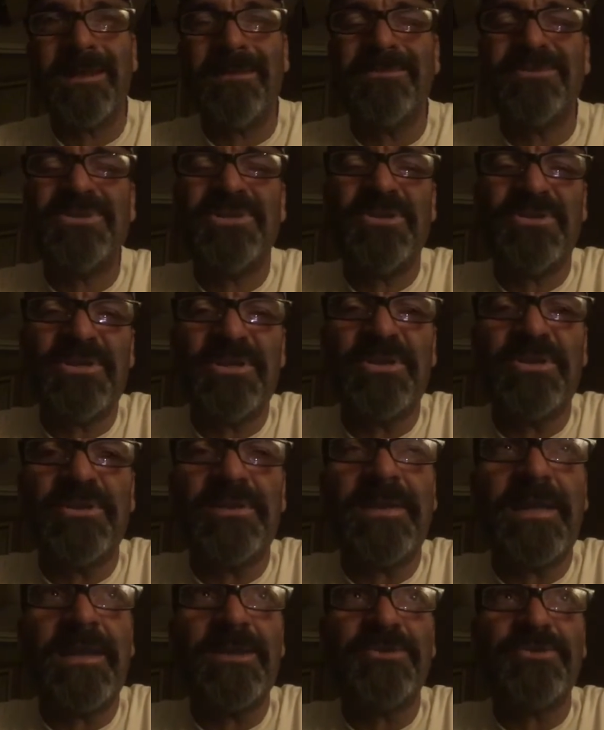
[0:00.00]
And it was usually
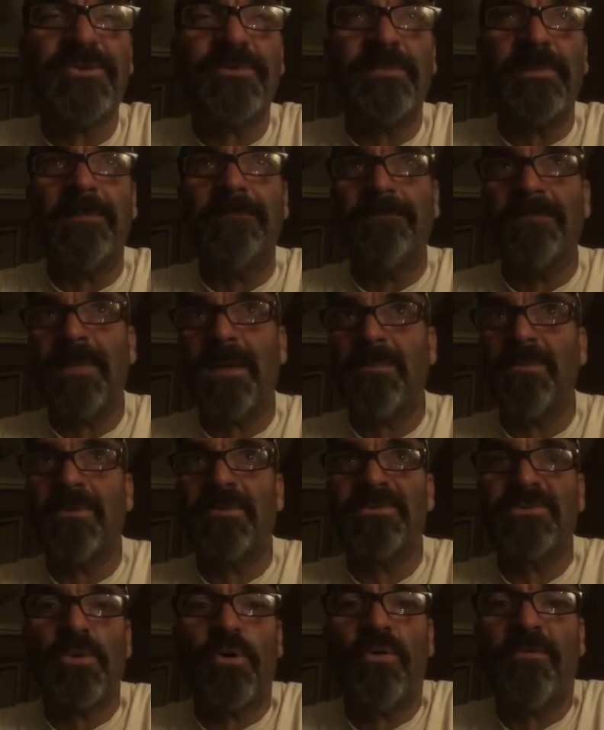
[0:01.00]
good-natured, but I
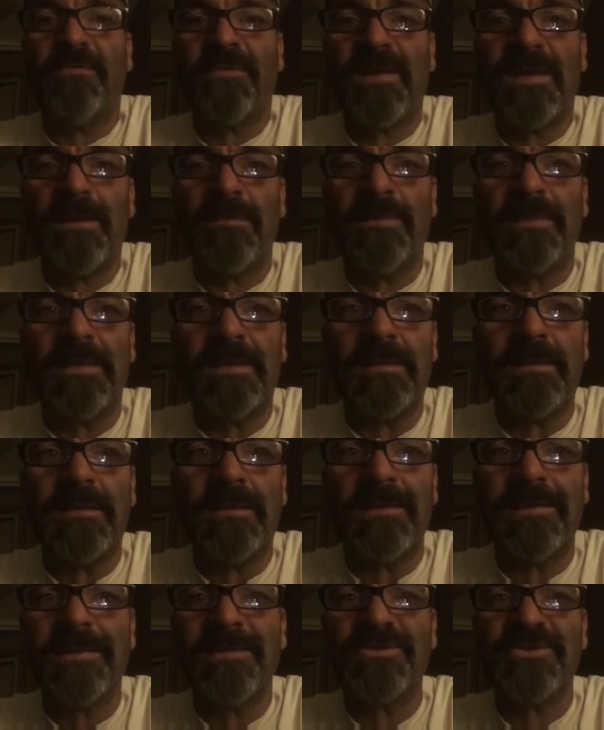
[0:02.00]
mean, it was the whole family
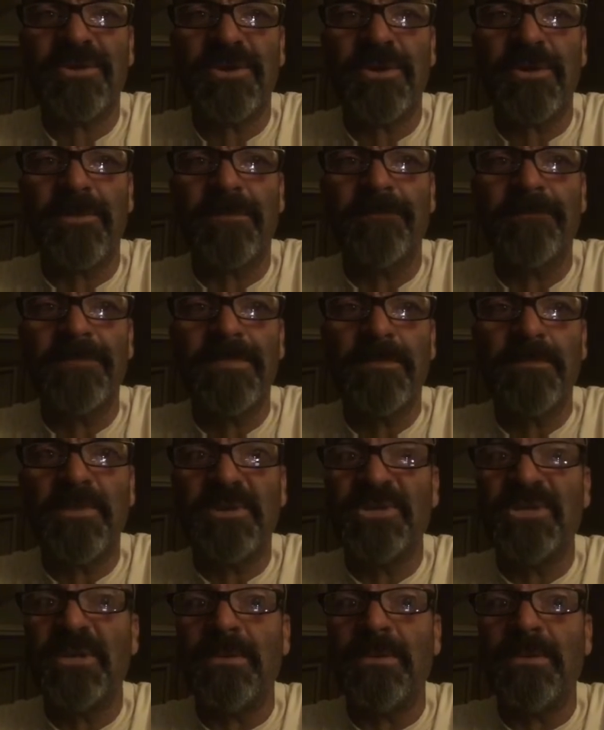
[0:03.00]
against her. But